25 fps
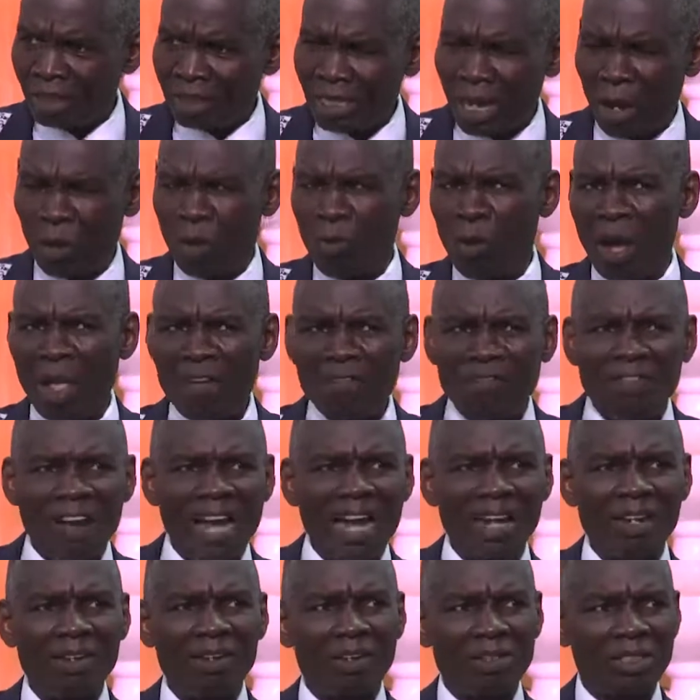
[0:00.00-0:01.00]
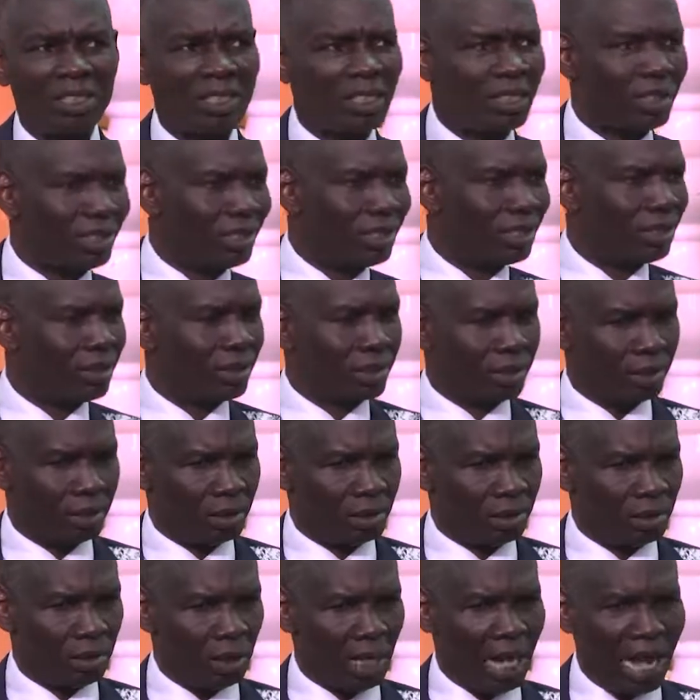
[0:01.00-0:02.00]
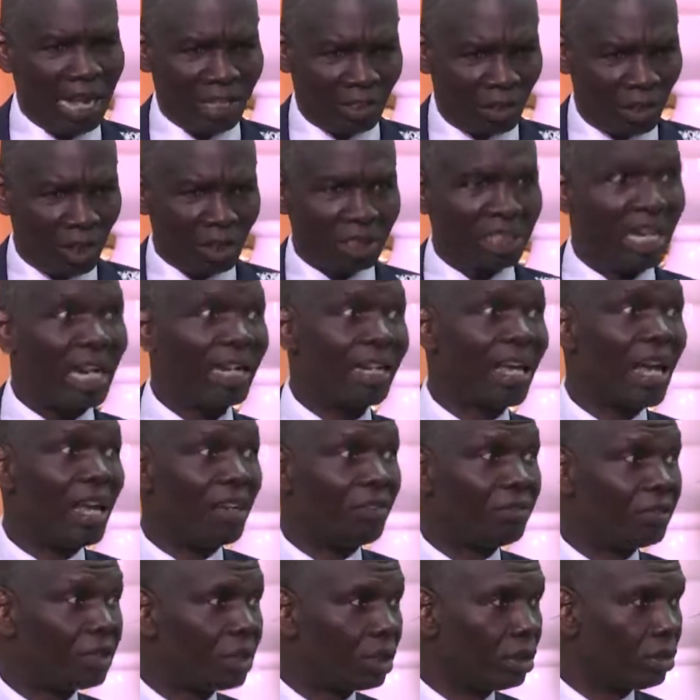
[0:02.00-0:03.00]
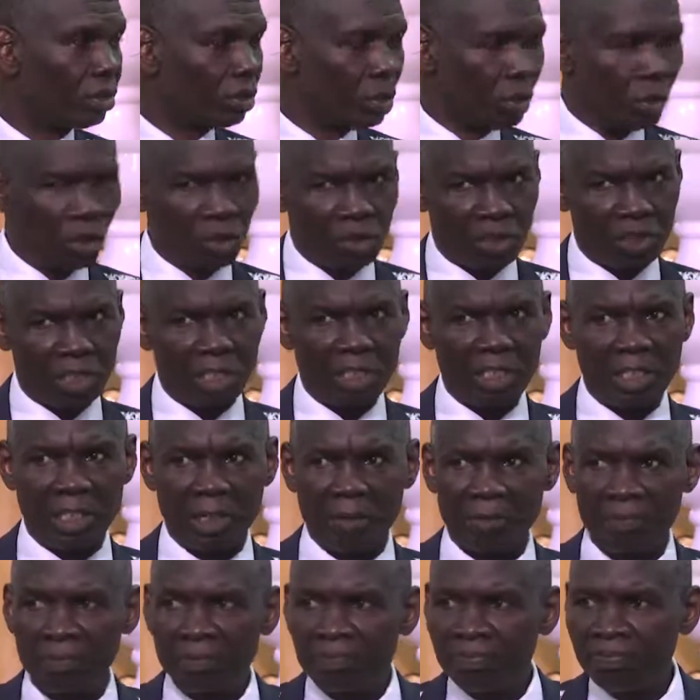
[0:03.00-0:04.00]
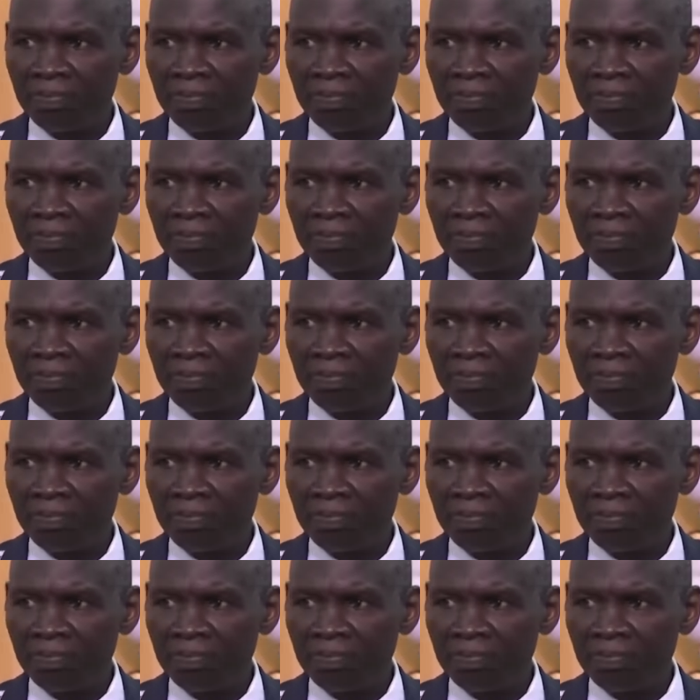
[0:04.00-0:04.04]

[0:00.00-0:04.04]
The way viruses have just arrived, you don't see them.